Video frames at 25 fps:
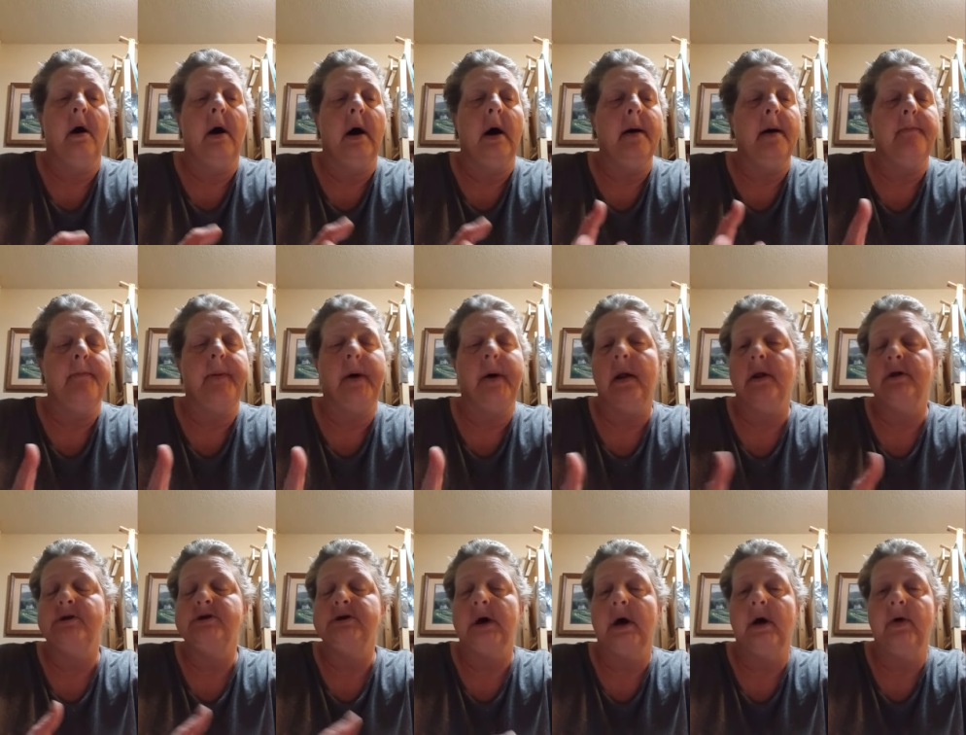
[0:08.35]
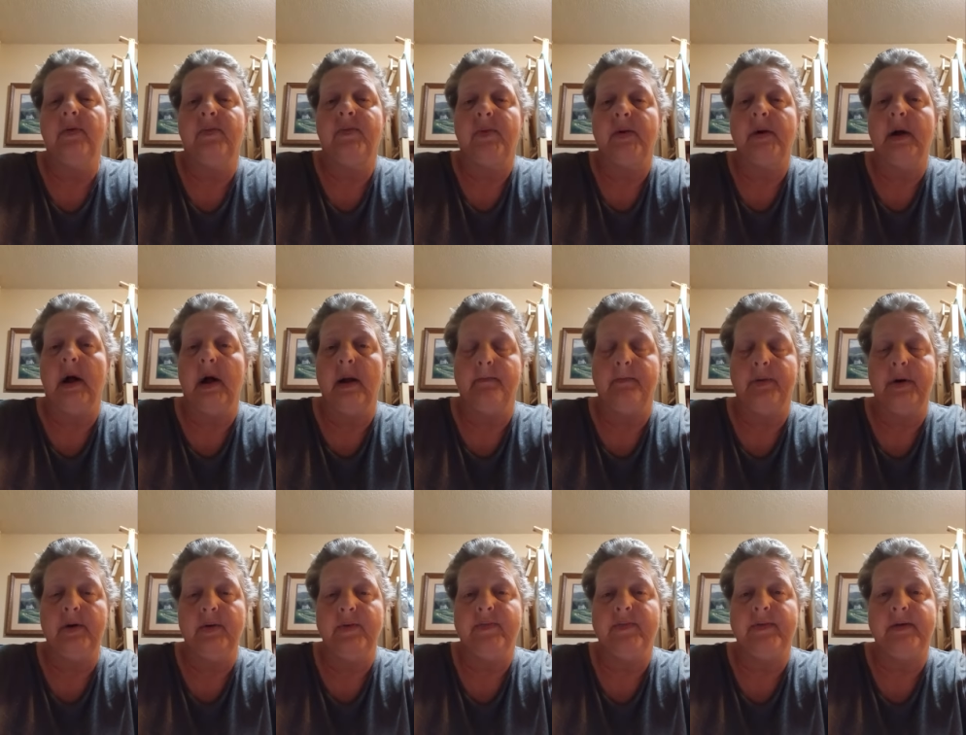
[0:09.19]
I apologize for not
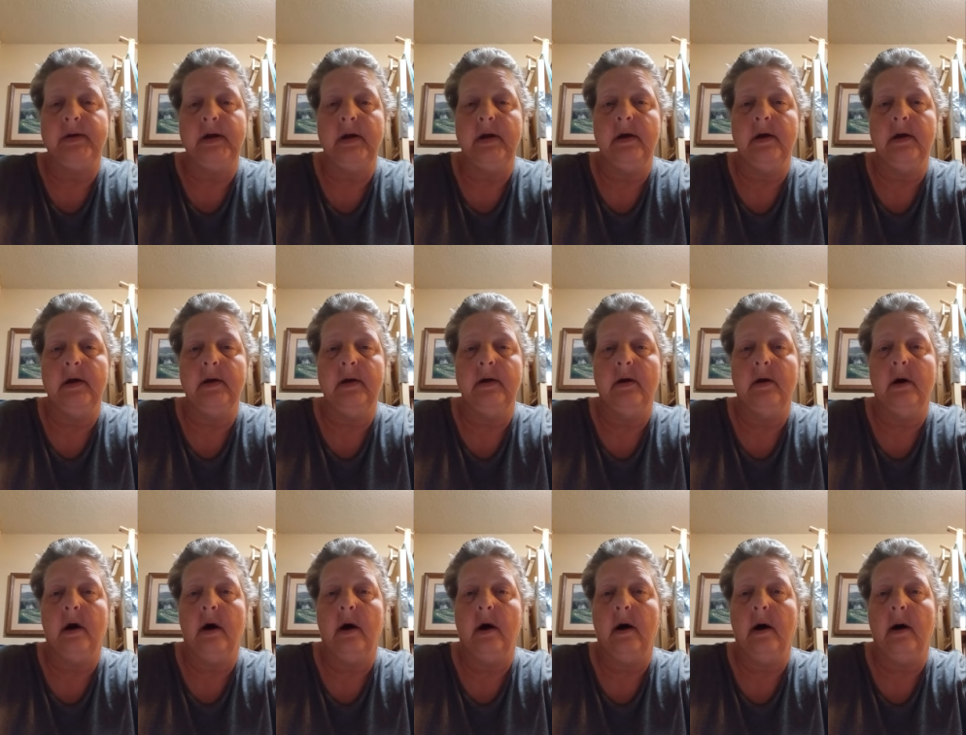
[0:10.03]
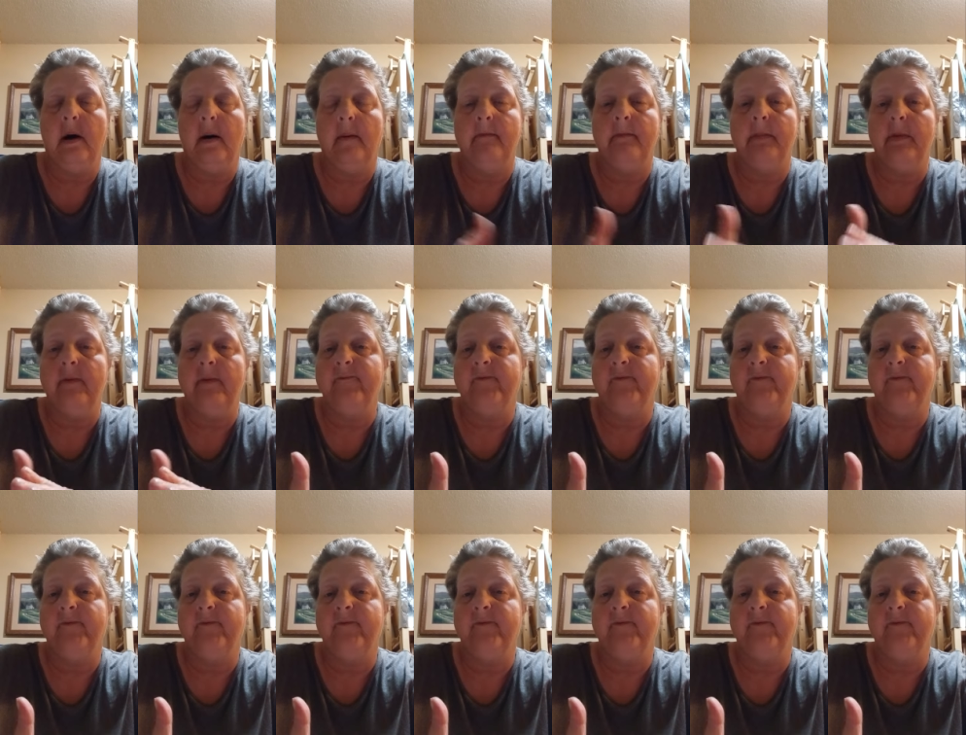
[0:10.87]
posting um,